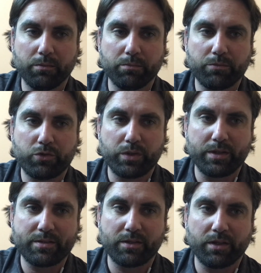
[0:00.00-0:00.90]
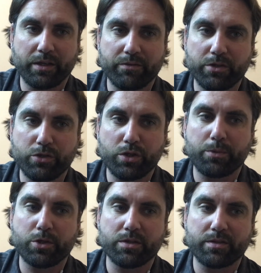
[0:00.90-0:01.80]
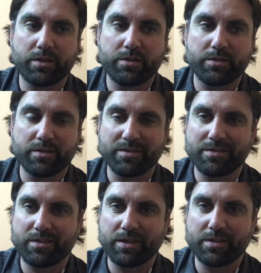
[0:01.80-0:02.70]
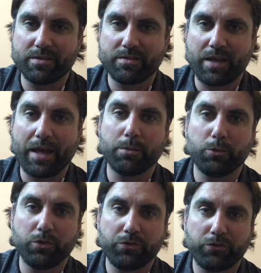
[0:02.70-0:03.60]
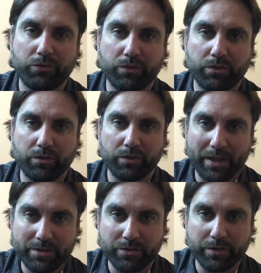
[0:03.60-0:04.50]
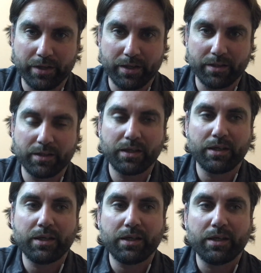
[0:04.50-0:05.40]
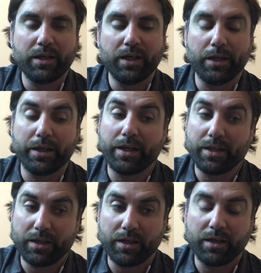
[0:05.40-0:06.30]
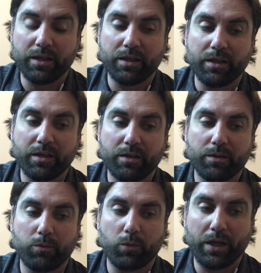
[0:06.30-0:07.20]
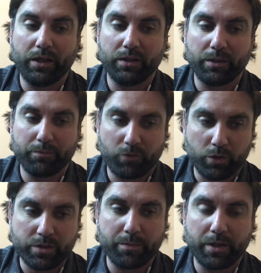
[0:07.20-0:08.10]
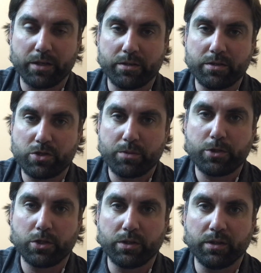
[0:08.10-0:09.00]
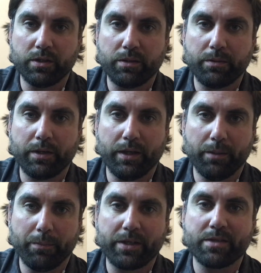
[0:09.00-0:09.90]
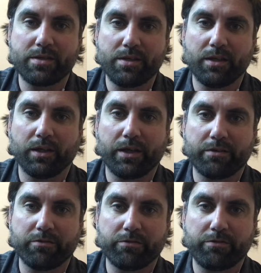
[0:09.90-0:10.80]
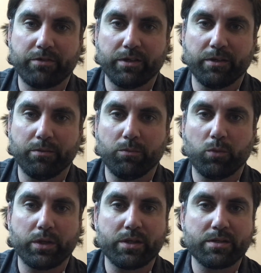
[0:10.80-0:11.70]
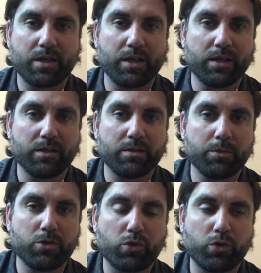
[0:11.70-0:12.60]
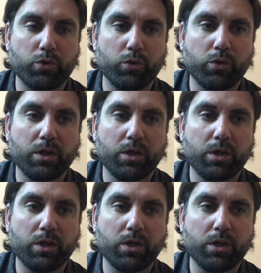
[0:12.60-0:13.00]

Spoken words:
treats a lot of the Egyptian citizens as animals or lesser than. And while of course I'm not an Egyptian, I can see a lot of what he's saying to be true,